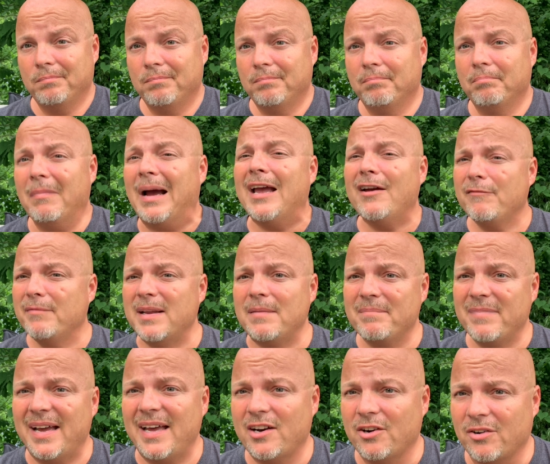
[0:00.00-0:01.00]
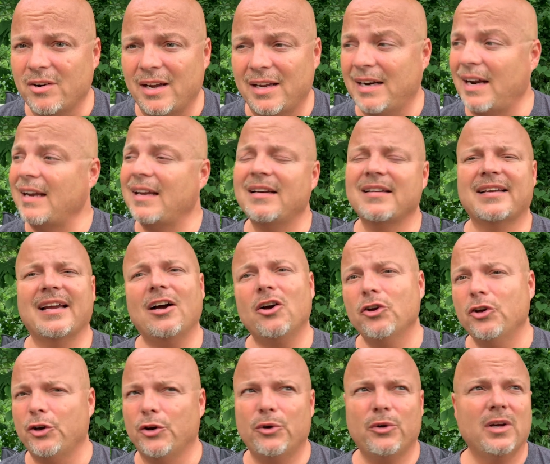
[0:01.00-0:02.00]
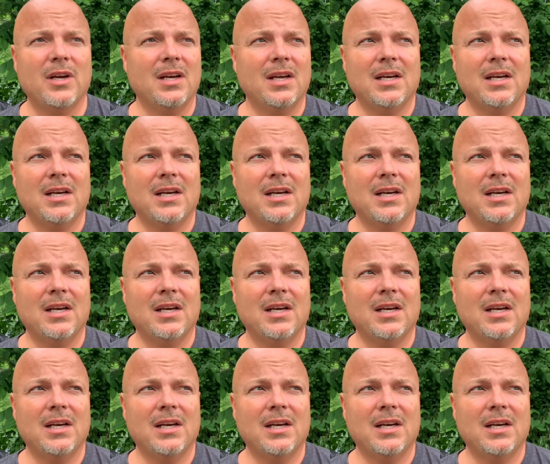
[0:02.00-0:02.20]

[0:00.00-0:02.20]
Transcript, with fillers: may have been better. And I can tell you,